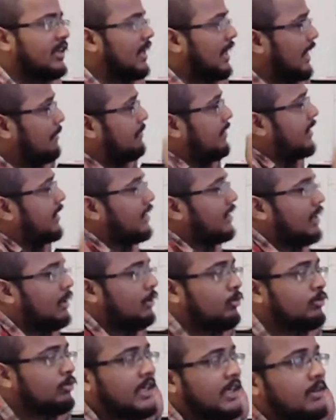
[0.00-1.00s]
I have taken the
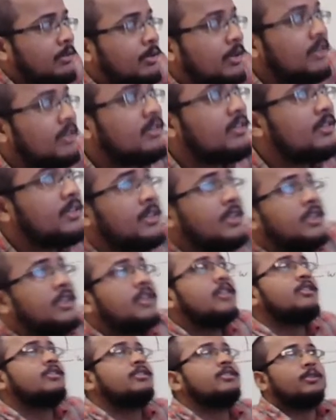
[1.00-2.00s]
two-sided one.
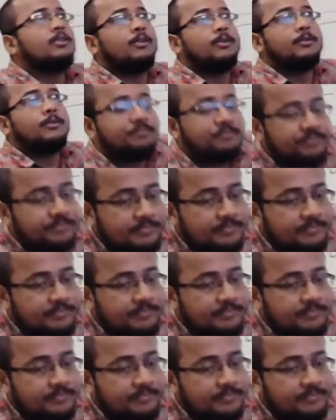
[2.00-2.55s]
So